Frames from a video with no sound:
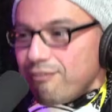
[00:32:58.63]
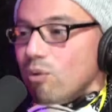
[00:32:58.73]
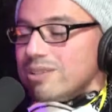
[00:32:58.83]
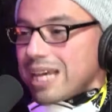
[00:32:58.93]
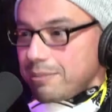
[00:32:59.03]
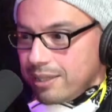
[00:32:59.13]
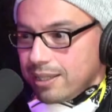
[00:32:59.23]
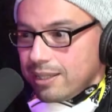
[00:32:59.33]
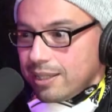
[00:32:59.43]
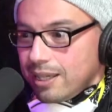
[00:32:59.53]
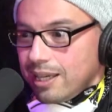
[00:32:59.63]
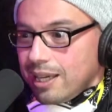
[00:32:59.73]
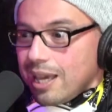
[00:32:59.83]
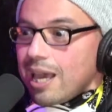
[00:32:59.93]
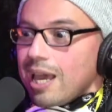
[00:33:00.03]
Full-time gig.
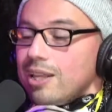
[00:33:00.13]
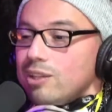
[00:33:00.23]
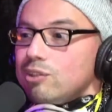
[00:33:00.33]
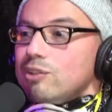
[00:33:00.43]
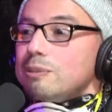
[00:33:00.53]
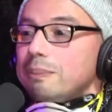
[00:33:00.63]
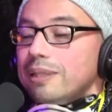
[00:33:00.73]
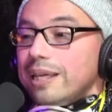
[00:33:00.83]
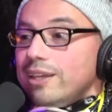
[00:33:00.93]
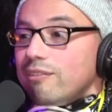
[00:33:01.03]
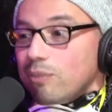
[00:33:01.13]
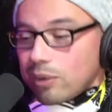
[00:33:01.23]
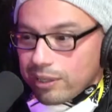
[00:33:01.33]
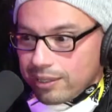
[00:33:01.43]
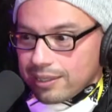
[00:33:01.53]
There's plenty of
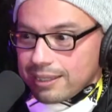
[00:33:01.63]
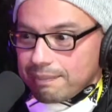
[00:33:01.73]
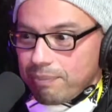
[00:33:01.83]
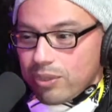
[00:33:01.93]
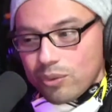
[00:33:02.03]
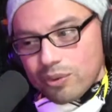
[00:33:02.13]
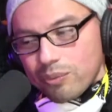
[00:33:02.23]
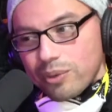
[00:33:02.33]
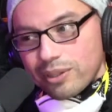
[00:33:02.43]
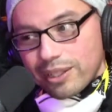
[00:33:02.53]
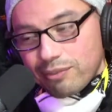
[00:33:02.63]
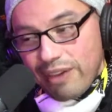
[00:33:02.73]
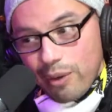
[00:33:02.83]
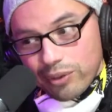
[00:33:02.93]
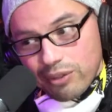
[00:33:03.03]
work with
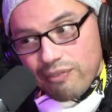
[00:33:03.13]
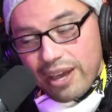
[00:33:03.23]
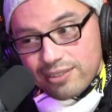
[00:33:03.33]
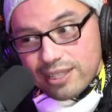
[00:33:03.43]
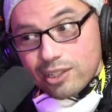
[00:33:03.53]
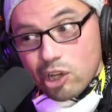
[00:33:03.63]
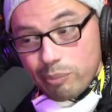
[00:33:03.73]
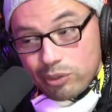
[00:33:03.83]
the vaccine coming